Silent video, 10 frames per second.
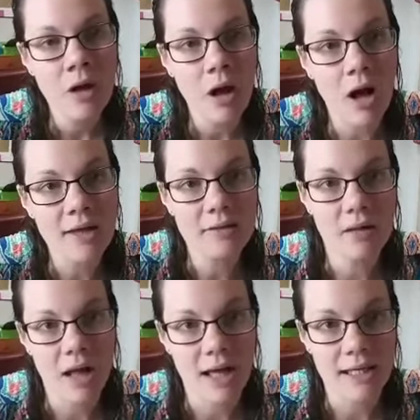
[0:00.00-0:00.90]

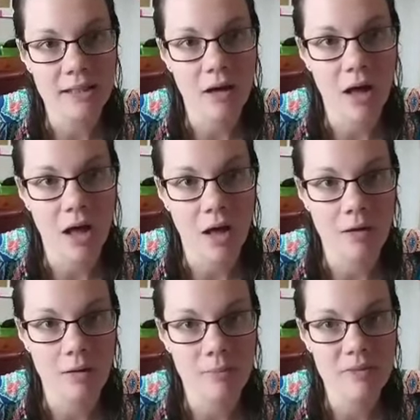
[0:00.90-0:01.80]
online.
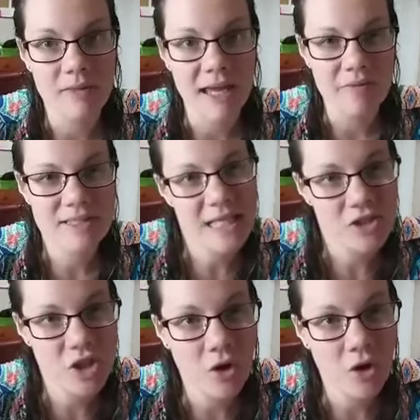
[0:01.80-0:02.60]
Um, they have a section